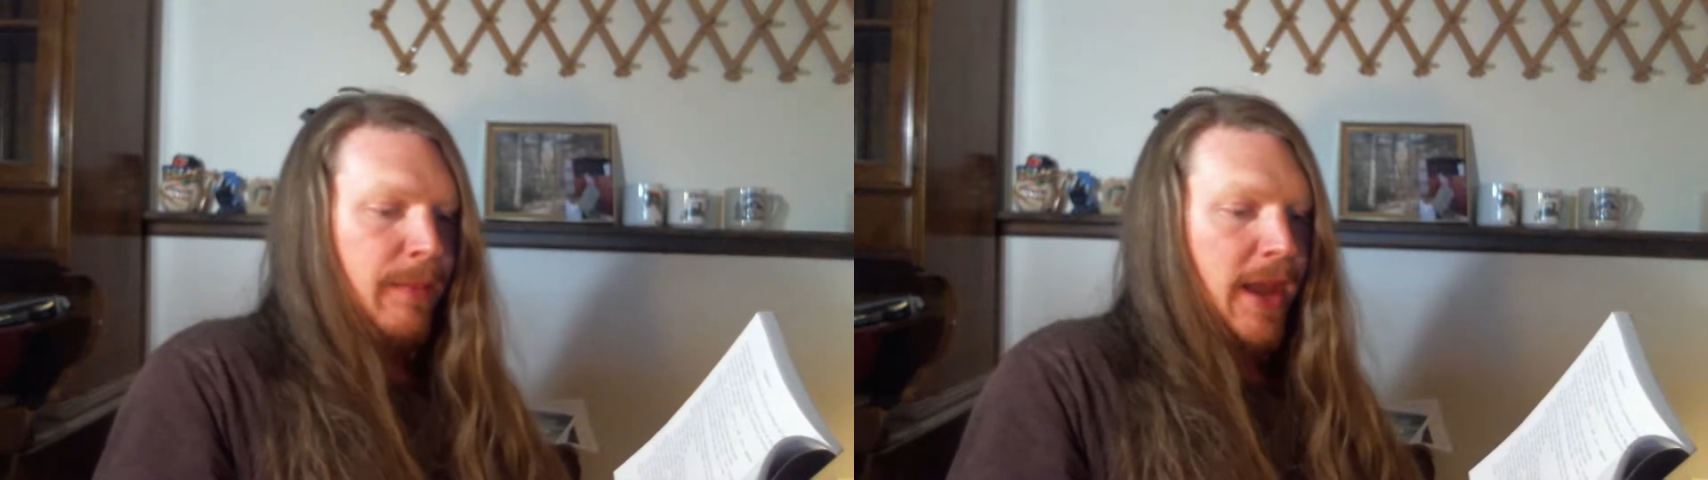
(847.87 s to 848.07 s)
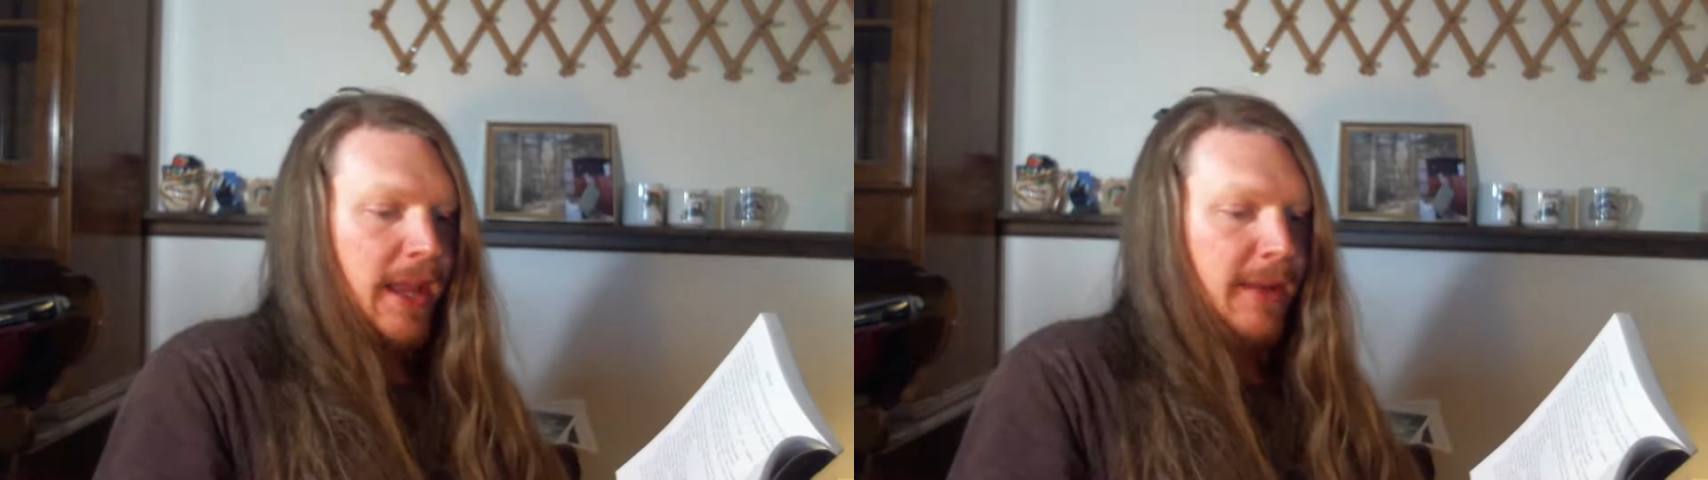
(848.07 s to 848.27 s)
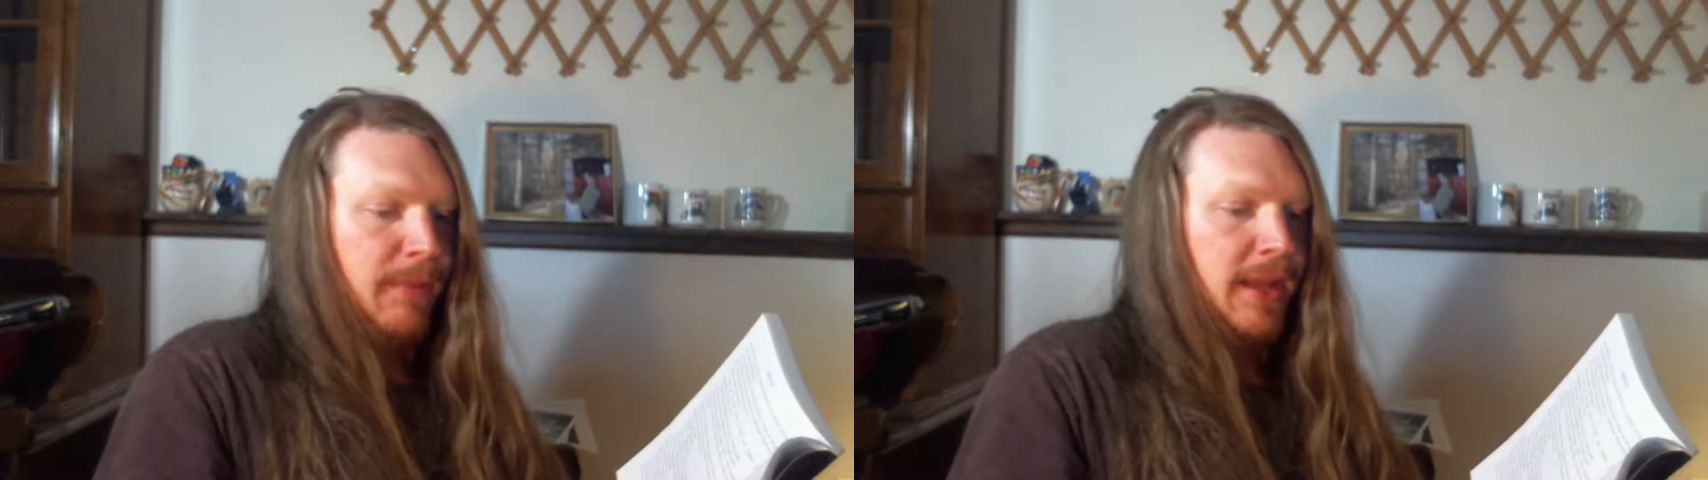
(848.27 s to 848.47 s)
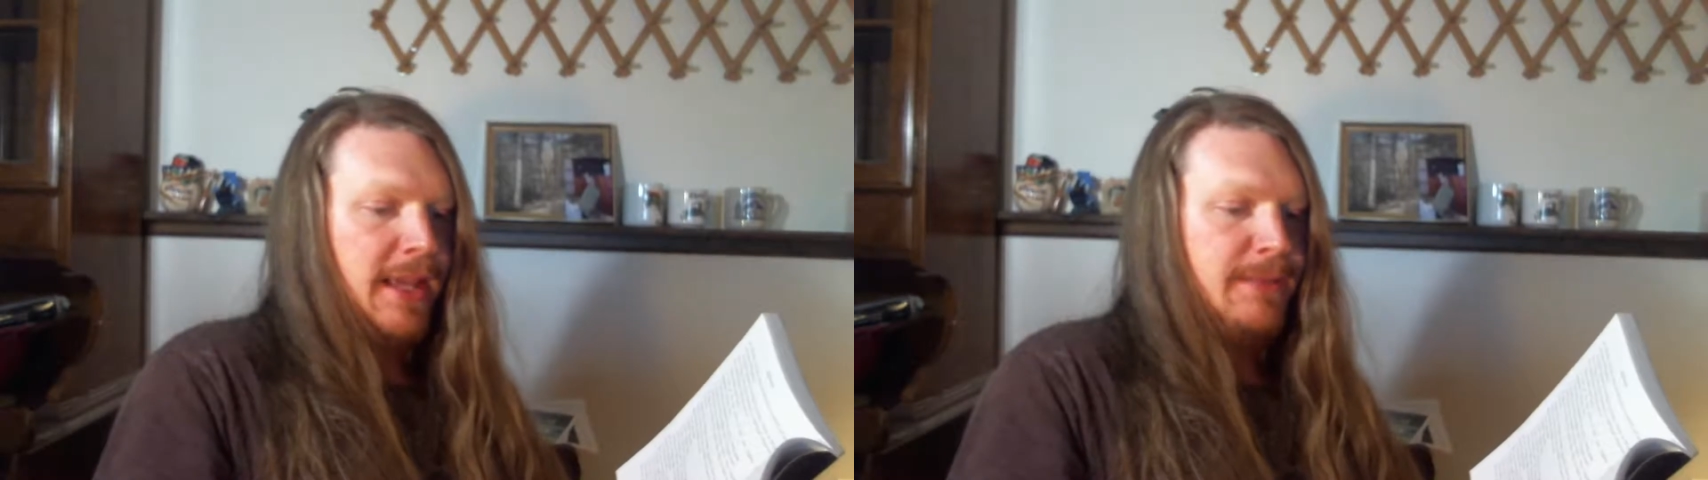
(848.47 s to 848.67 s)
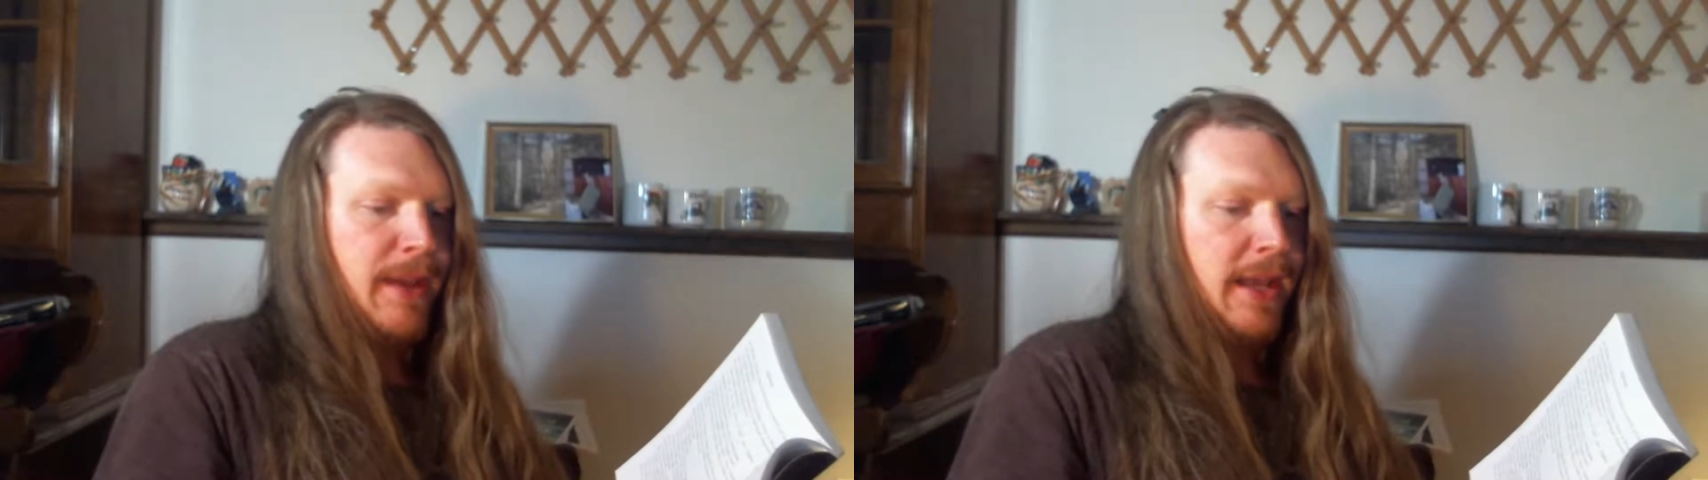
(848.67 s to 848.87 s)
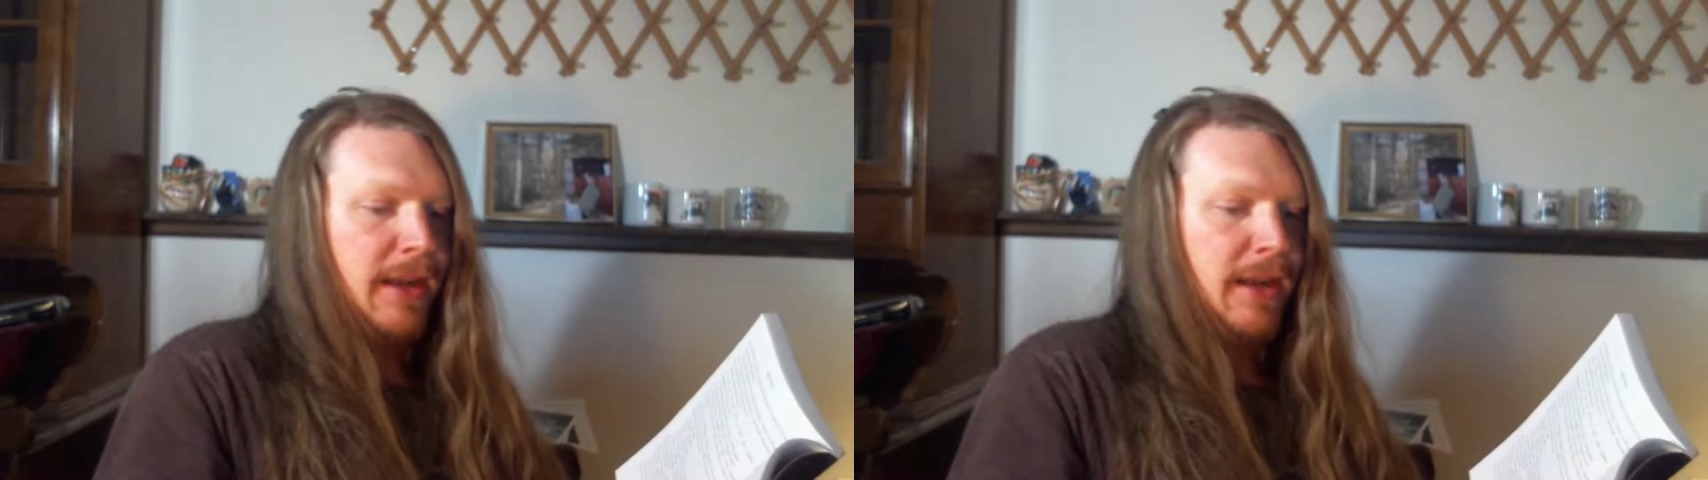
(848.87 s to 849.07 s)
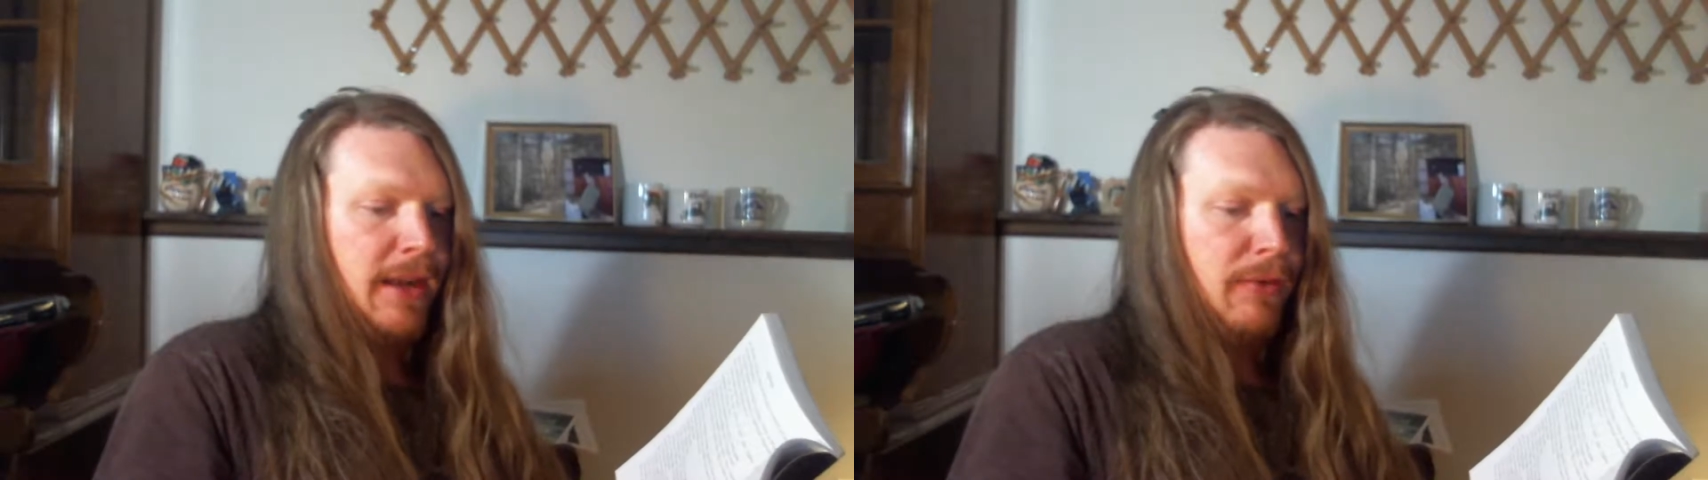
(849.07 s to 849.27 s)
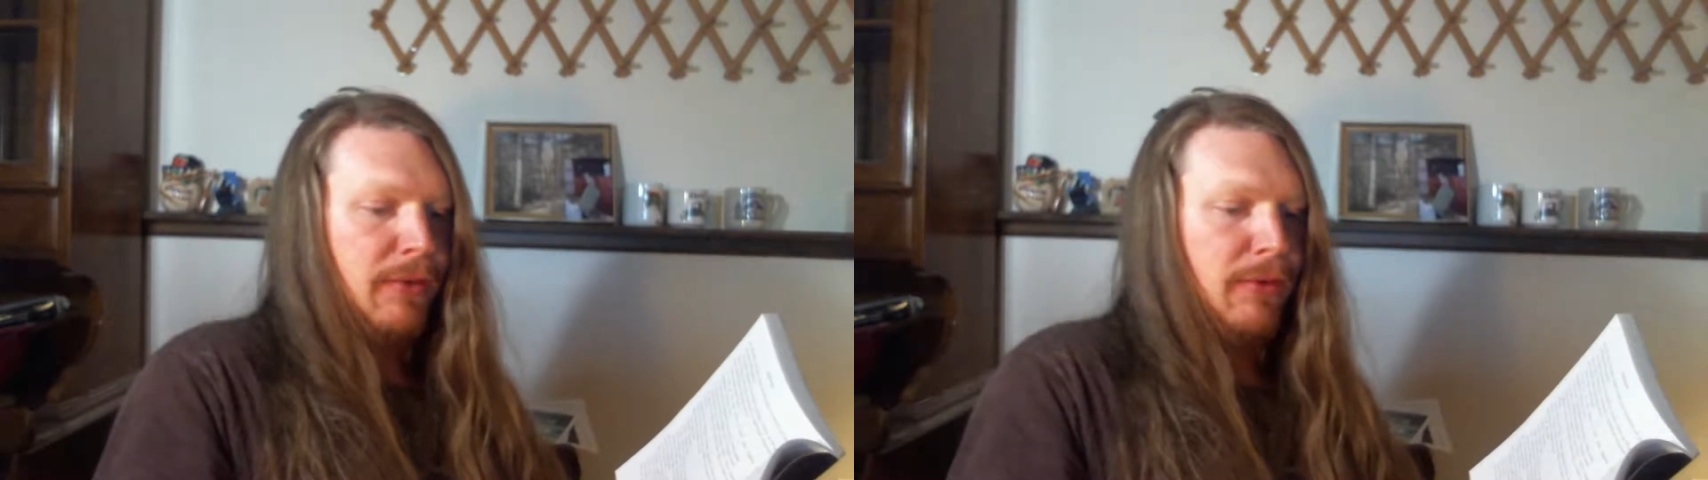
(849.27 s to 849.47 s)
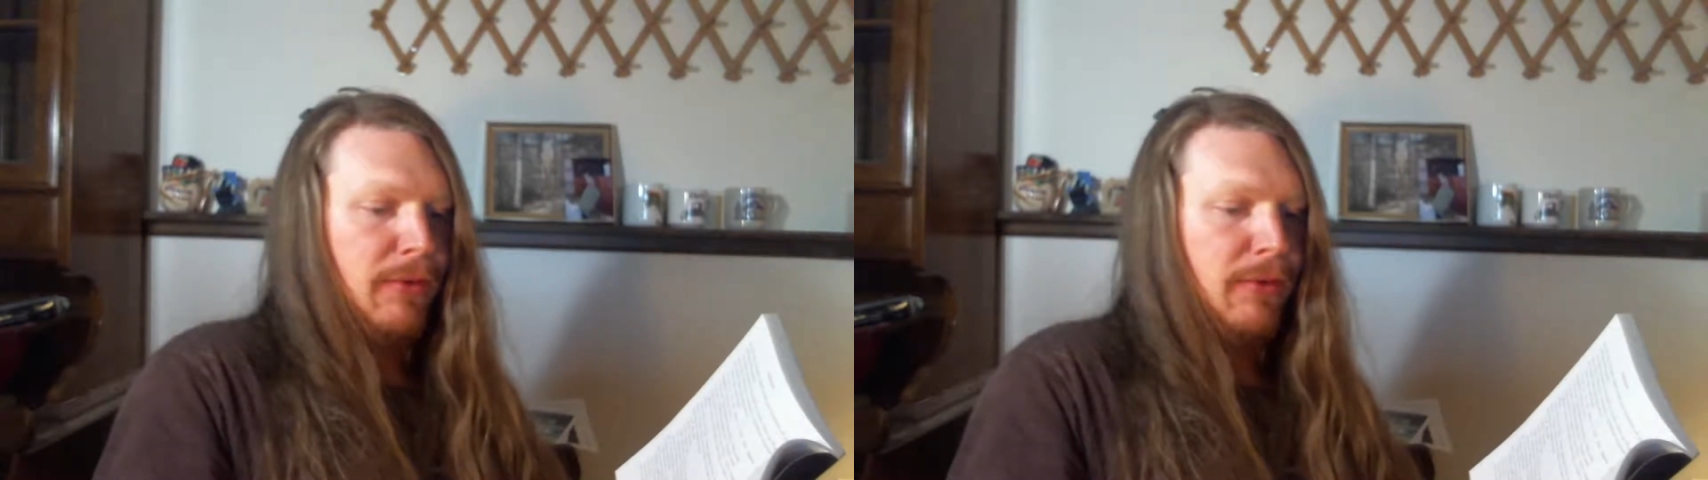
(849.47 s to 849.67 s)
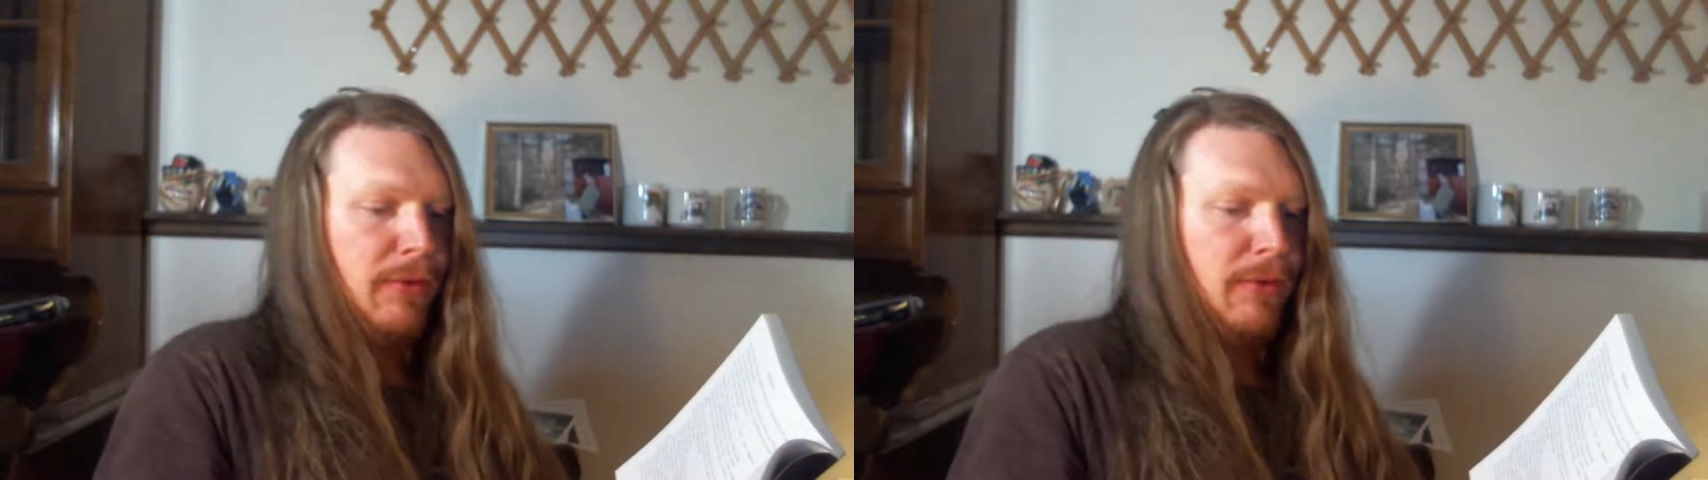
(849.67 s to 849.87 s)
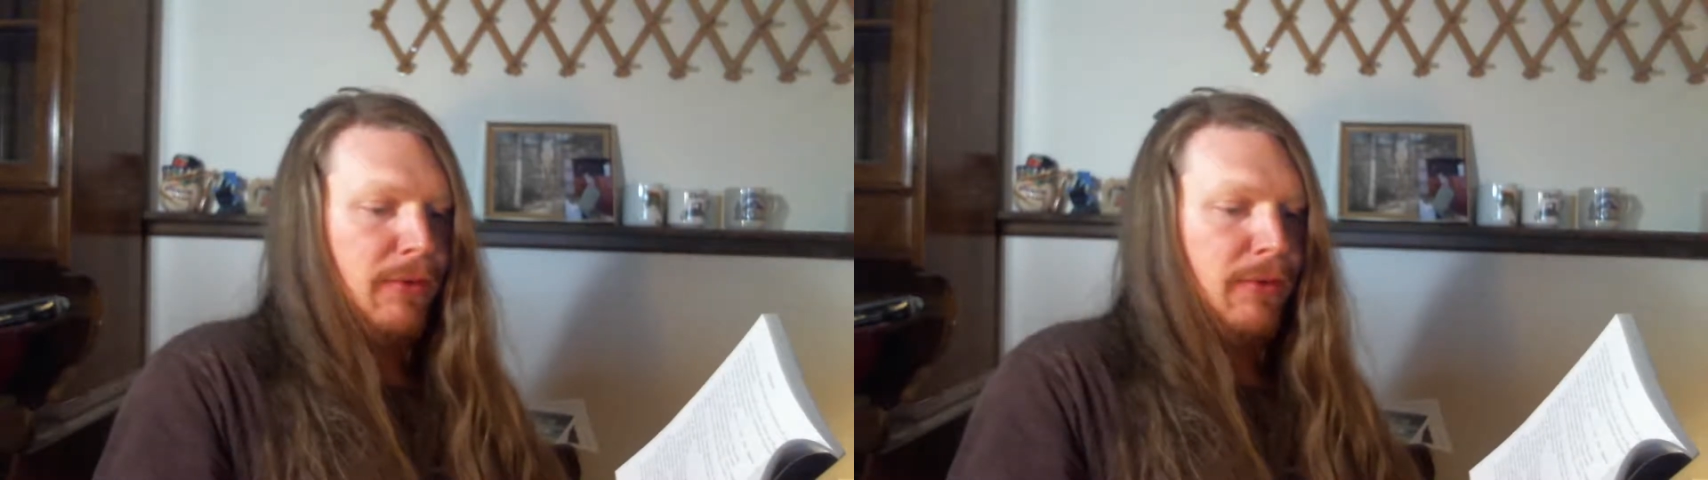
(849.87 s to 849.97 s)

in place, patted Reg's cheek.